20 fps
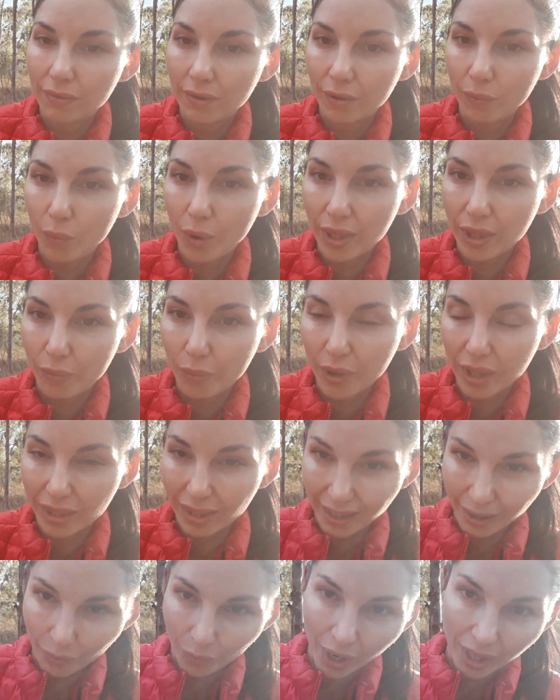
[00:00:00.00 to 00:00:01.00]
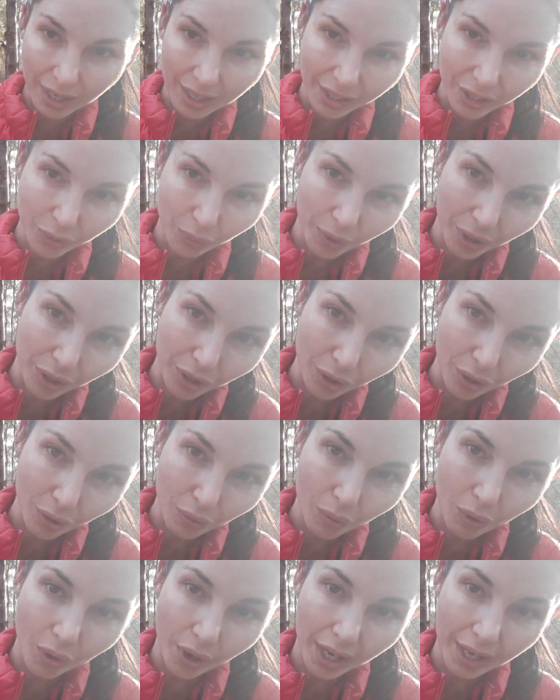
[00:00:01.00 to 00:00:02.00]
whether it's with
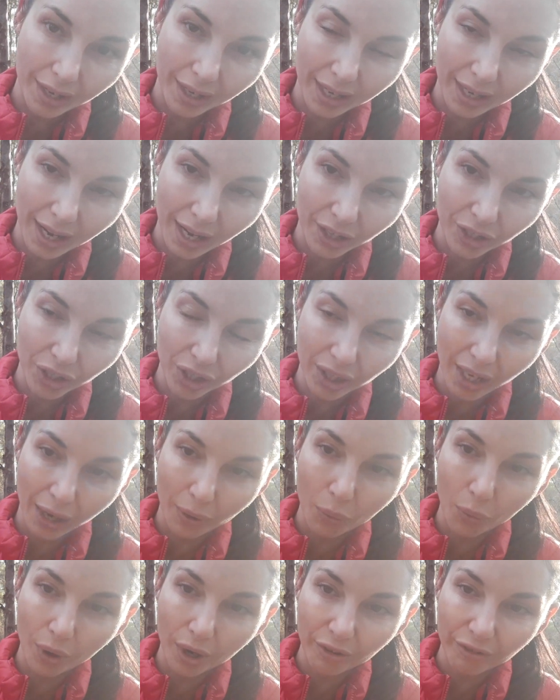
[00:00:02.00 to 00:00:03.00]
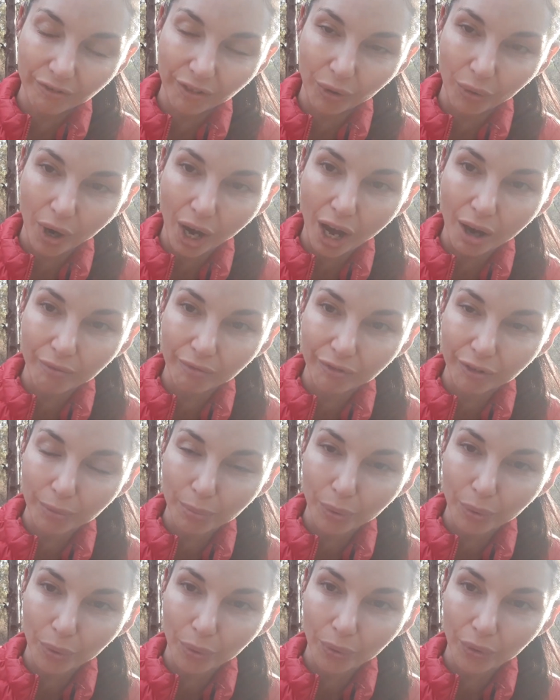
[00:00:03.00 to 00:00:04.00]
you or in a connection. They want to feel
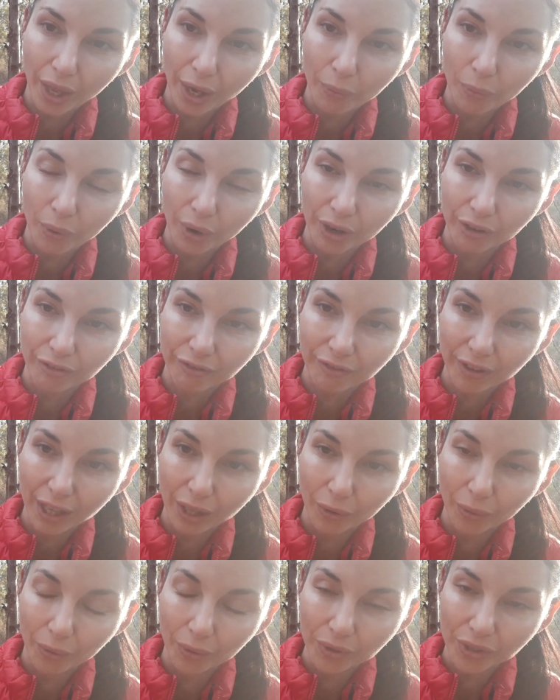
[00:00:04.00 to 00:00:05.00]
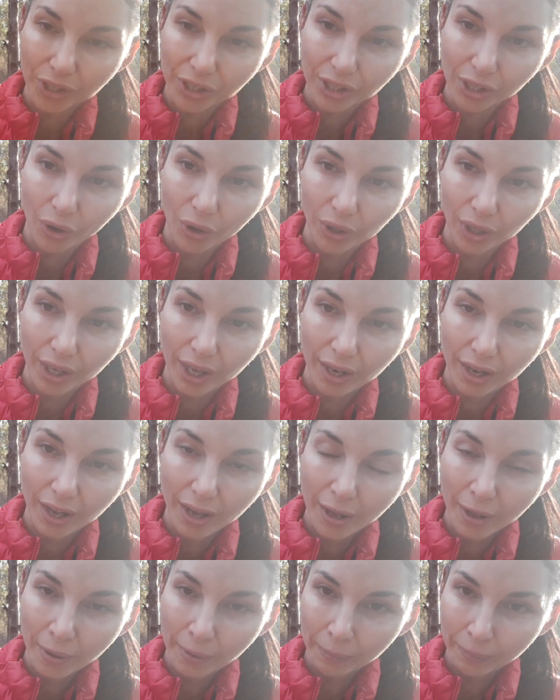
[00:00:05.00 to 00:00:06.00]
comfortable, they want to feel solid.
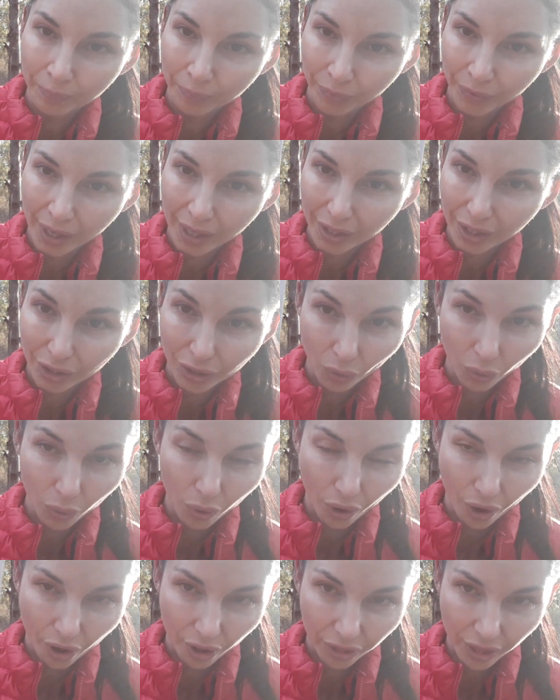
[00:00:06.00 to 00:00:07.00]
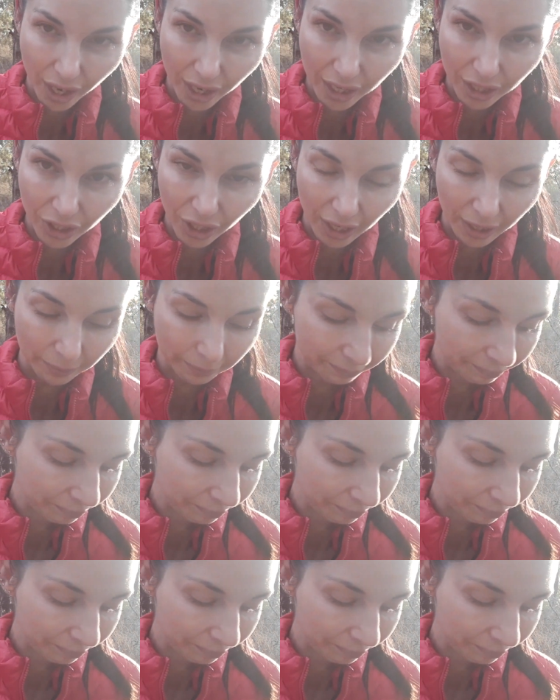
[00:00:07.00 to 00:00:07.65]
This is all earth energy.